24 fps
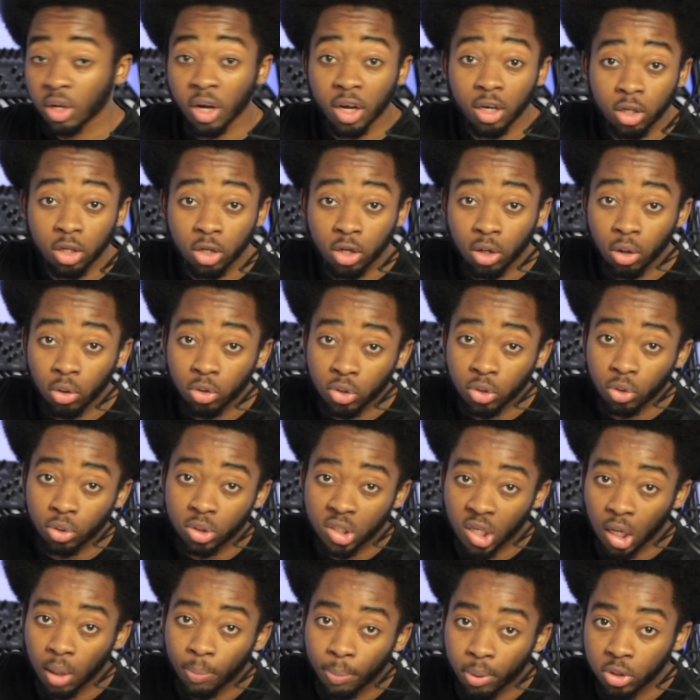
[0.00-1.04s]
And you can also
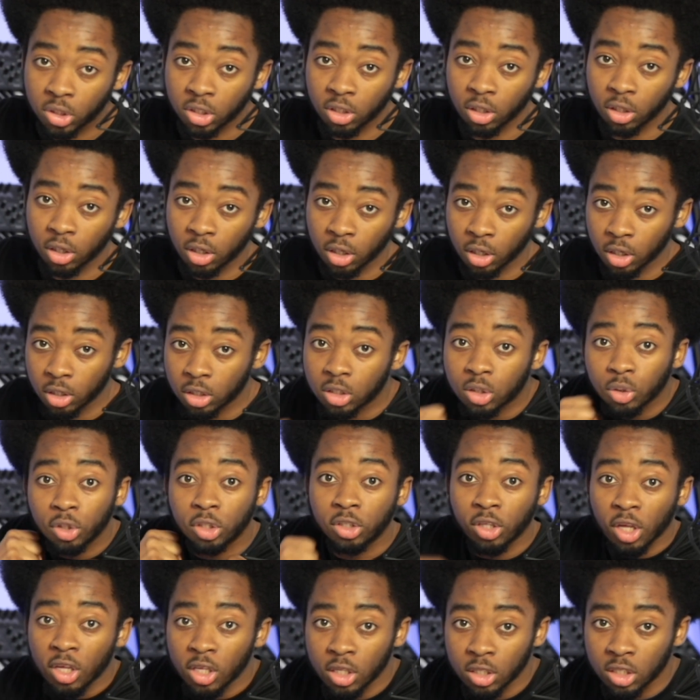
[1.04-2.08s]
tempo sync it so it
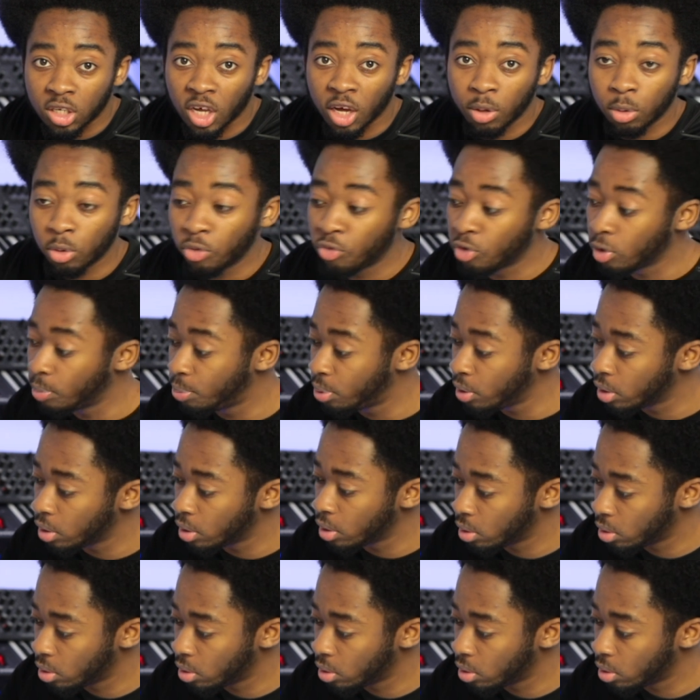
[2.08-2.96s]
stays in time with your beat.